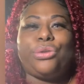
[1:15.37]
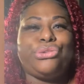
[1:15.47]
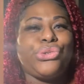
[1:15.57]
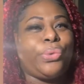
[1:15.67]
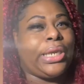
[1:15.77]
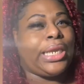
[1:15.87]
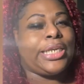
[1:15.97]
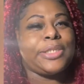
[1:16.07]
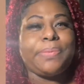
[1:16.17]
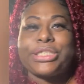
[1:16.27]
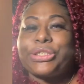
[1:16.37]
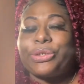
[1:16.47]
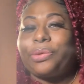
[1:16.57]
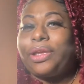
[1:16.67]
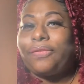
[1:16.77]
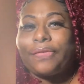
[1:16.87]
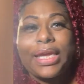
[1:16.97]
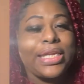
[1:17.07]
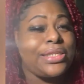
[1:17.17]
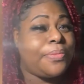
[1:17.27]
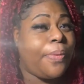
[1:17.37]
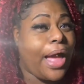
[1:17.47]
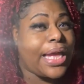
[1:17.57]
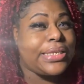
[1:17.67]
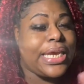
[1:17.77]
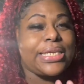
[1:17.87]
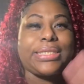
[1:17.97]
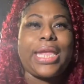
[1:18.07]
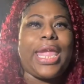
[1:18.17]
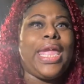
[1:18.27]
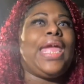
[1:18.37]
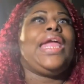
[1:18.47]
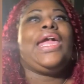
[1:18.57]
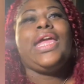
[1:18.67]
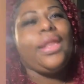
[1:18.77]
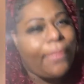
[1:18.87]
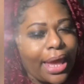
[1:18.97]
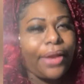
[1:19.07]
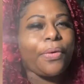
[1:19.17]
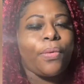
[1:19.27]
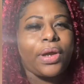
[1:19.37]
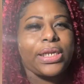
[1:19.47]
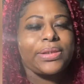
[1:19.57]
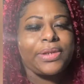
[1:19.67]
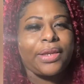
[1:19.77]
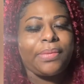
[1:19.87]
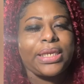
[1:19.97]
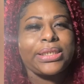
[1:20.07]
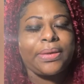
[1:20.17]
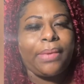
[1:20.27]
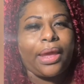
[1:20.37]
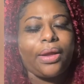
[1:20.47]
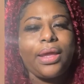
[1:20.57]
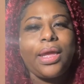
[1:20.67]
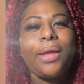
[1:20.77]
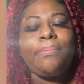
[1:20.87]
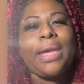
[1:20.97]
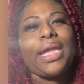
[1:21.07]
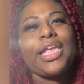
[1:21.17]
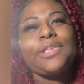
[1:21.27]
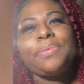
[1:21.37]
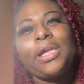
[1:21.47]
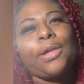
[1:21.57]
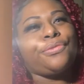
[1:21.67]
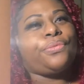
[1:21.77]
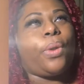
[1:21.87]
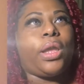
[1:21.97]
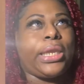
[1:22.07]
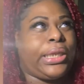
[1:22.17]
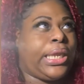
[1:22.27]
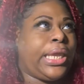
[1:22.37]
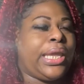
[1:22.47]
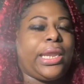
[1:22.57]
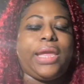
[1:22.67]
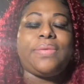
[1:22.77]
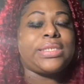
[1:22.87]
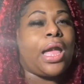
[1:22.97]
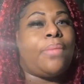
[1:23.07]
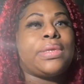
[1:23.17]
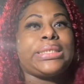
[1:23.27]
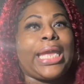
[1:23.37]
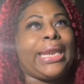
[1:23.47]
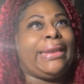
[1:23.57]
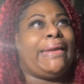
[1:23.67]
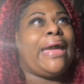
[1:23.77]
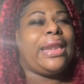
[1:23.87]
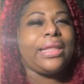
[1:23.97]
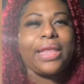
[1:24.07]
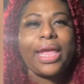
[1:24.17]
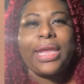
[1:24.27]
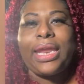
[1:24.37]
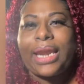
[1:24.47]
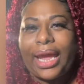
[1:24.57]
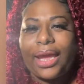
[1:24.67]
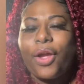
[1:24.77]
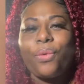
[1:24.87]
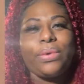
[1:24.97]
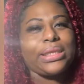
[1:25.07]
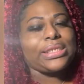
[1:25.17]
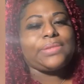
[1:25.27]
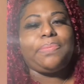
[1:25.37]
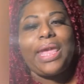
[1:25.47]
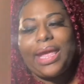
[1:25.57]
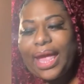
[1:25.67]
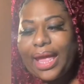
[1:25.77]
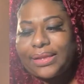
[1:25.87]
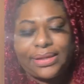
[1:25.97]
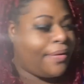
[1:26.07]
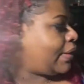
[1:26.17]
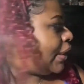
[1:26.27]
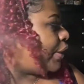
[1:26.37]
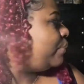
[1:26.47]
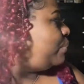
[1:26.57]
doing any special events or projects that anybody would want to send me some mail. My husband comes walking in. It was almost like 9 o'clock at night with this big ass envelope